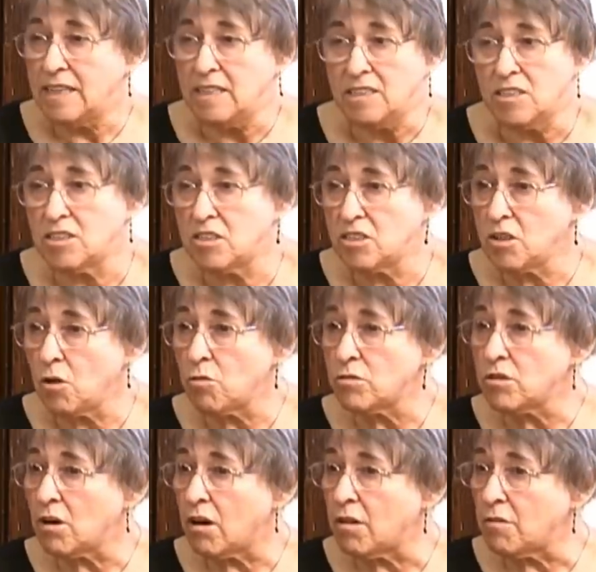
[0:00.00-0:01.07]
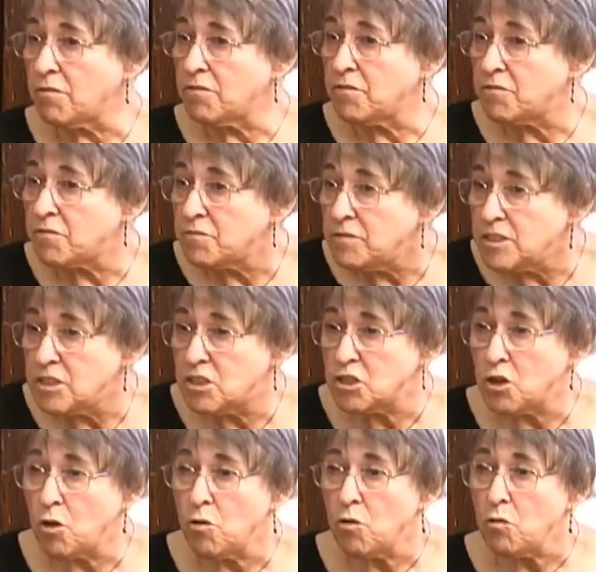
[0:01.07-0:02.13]
It stoked our
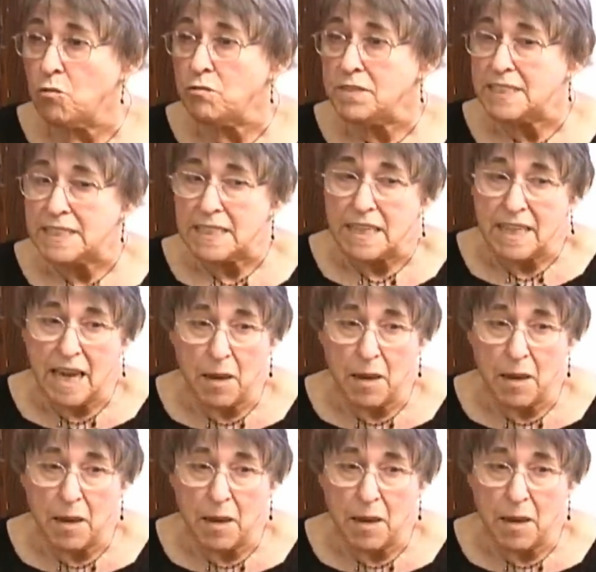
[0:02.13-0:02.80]
stoves,